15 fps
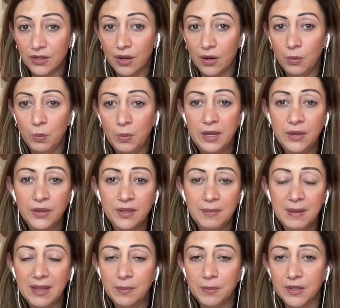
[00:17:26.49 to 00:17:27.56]
So we used
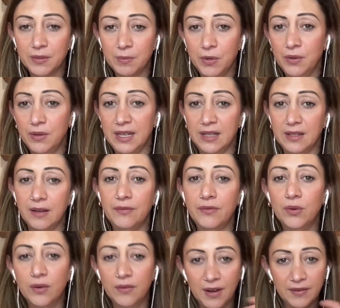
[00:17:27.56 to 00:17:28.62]
to make them smoothies like
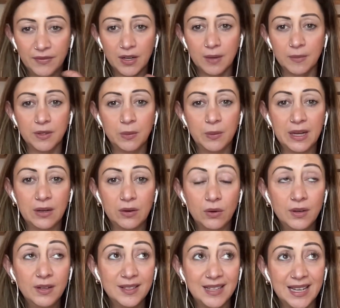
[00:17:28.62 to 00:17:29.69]
4 or 5 times a week. And
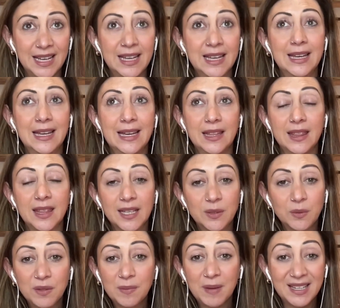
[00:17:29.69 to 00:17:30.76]
honestly,
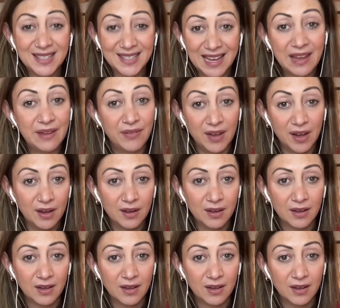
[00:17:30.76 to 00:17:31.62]
this was my savior.